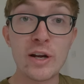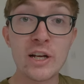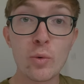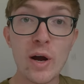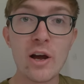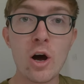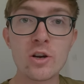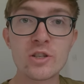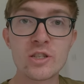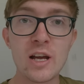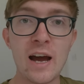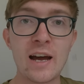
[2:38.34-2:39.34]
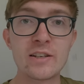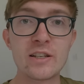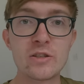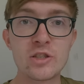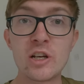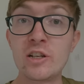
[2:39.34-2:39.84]
breakaway odds and
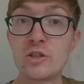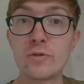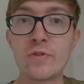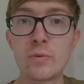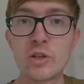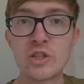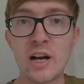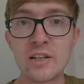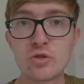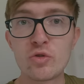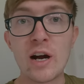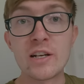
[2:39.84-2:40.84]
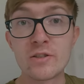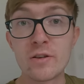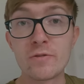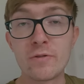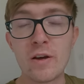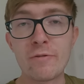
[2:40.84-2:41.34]
is certainly something which I tried
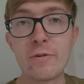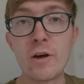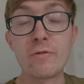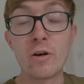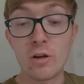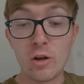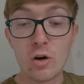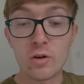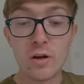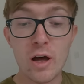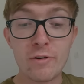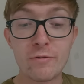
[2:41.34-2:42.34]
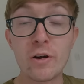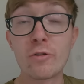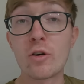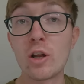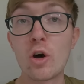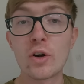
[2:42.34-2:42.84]
further along uh,
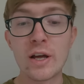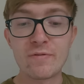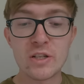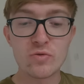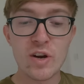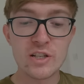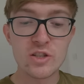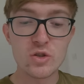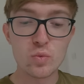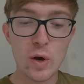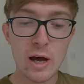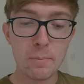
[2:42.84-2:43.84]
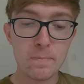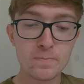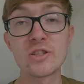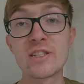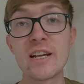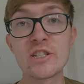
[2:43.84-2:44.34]
further along in this race as well.
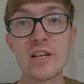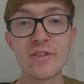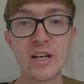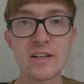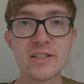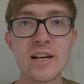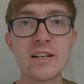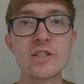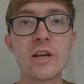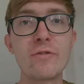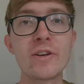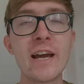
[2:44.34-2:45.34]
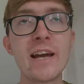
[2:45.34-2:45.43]
On stage 7 I decided to go for